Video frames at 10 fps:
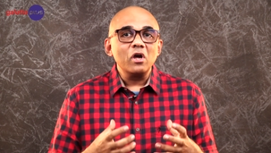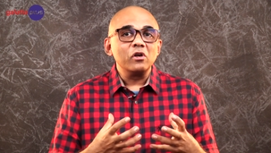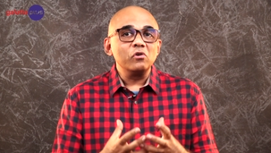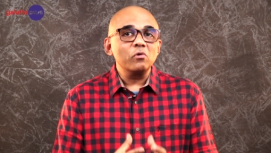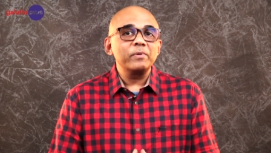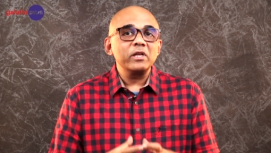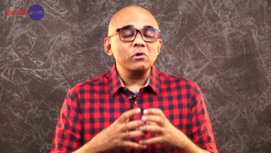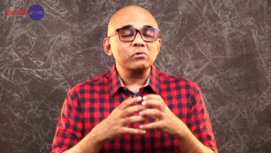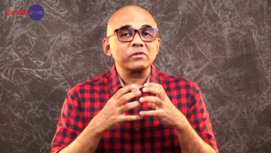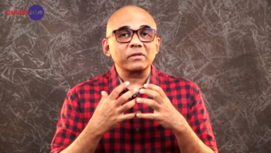nobody
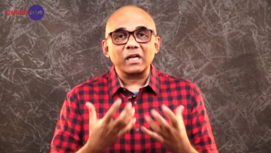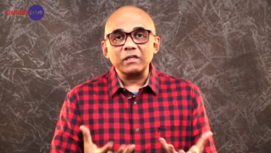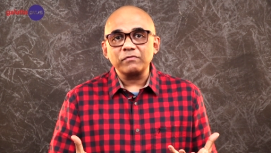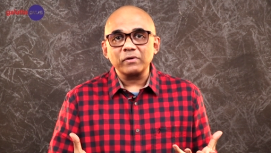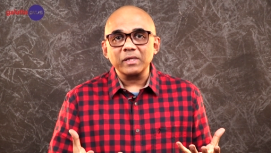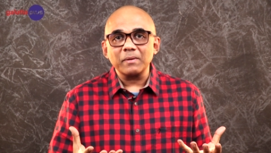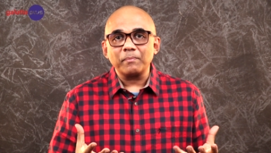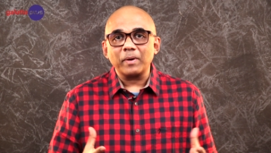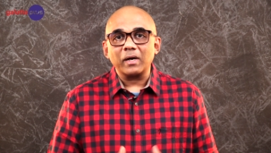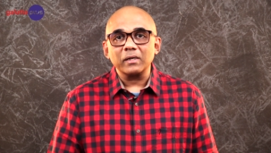looks right for their
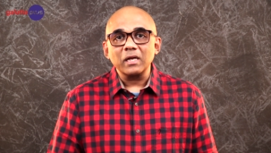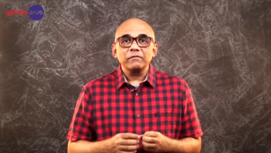part.